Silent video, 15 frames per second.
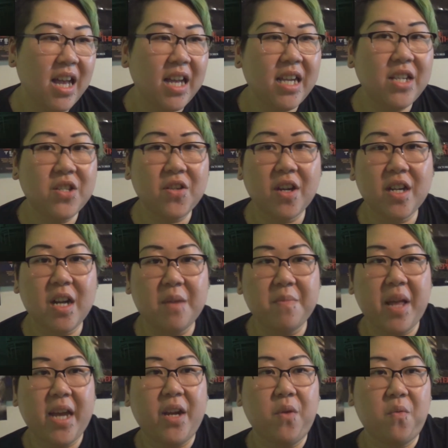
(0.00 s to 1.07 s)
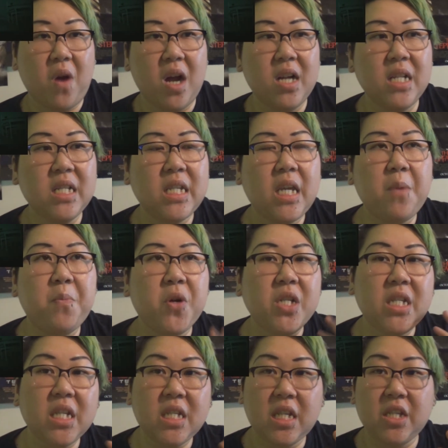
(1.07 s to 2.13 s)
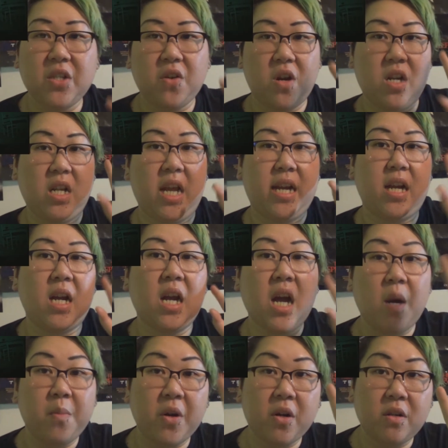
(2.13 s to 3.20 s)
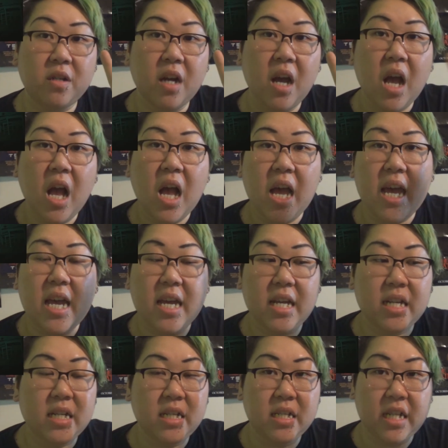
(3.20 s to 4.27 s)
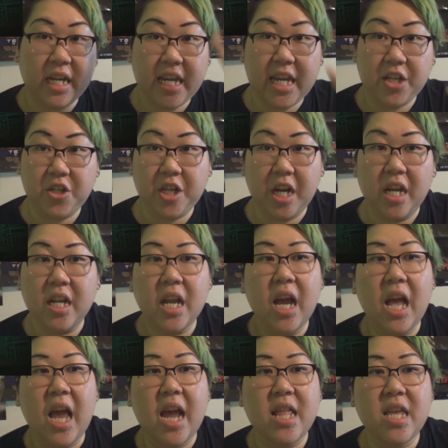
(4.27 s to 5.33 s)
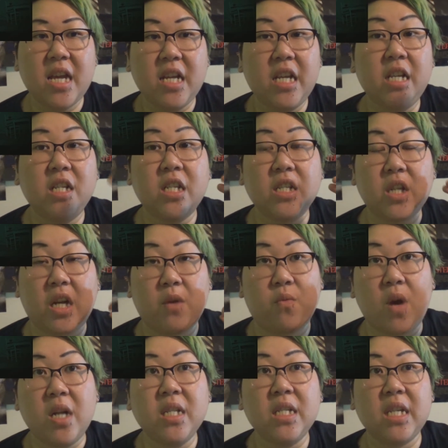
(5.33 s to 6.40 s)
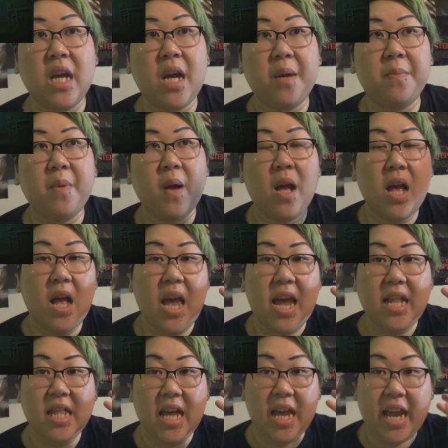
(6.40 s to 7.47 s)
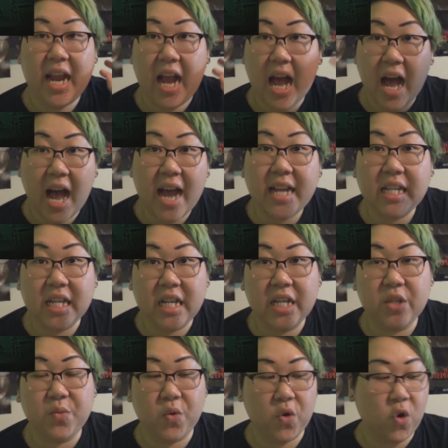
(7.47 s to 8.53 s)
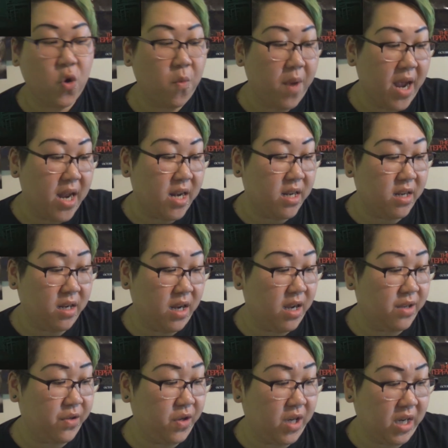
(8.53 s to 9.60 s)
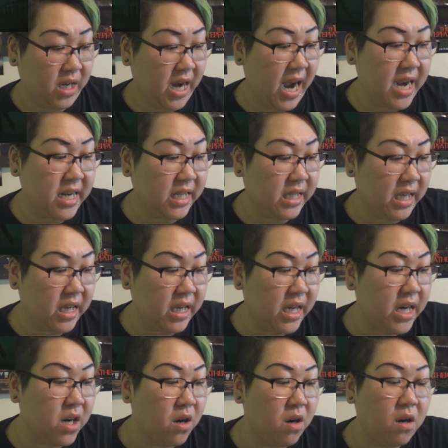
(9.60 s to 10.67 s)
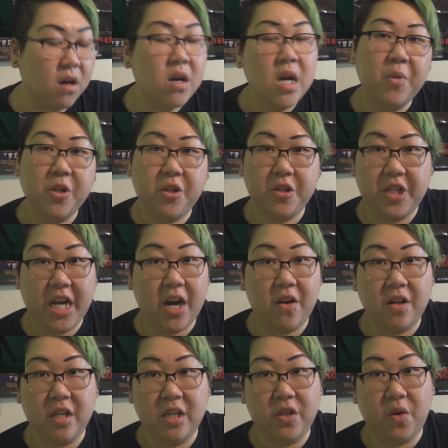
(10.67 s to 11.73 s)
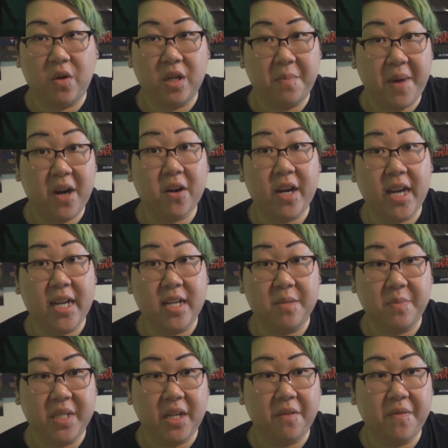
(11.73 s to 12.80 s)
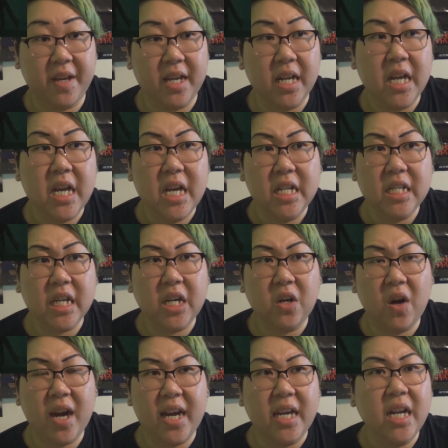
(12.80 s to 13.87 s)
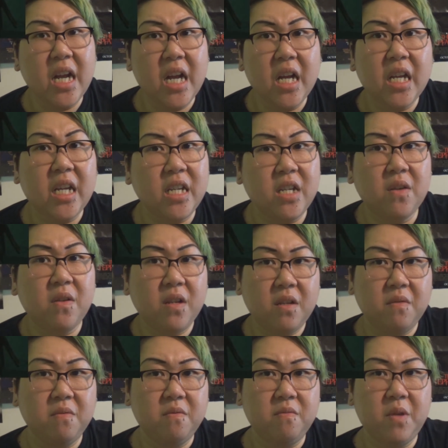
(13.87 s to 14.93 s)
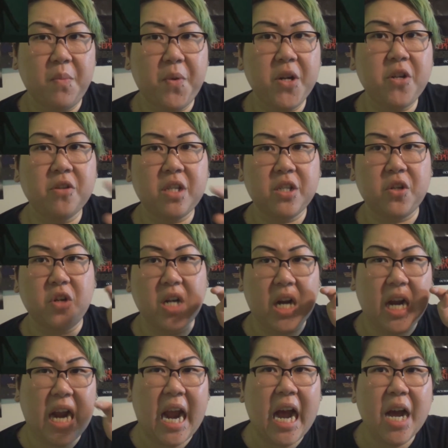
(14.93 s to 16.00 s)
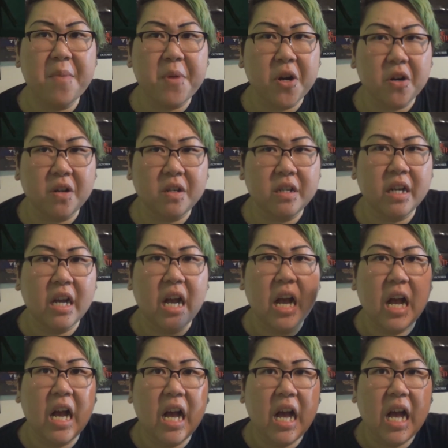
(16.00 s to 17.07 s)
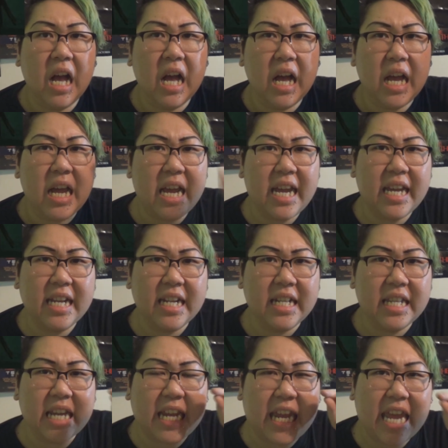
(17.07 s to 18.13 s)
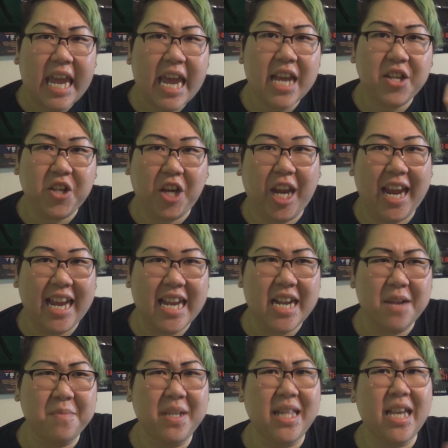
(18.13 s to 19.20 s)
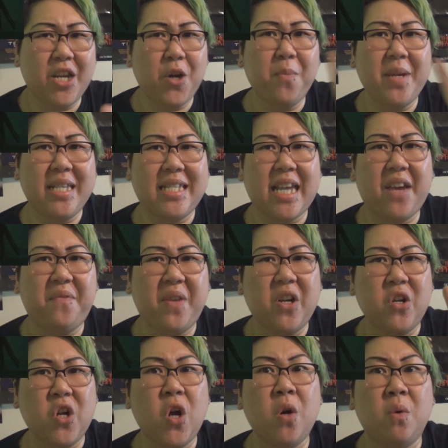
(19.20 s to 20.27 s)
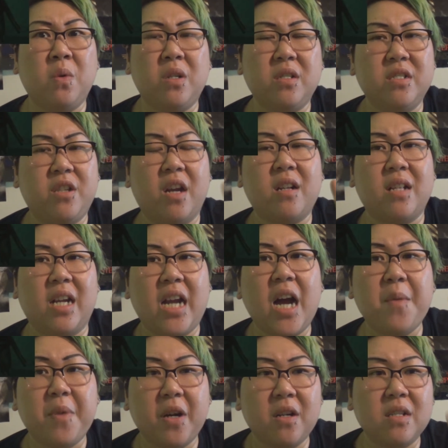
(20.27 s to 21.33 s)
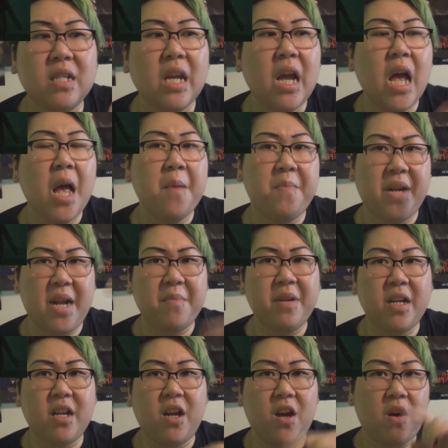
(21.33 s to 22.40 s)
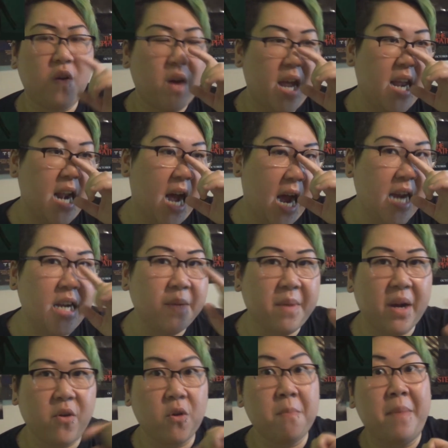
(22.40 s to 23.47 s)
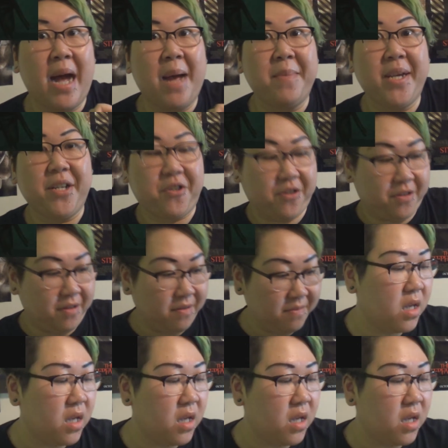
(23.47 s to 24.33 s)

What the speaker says: He straight up, runs. He puts his sister in, a cupboard in the kitchen. And then he just, runs up and, hides in his room. And as you can kind of see here, puts a chair in the door to barricade himself in. It's like, great. You put your sister in a cupboard in the kitchen and be like, you'll be safe here. No one will check the cupboards. But I'm going to go and hide in my room. Bye, bitch.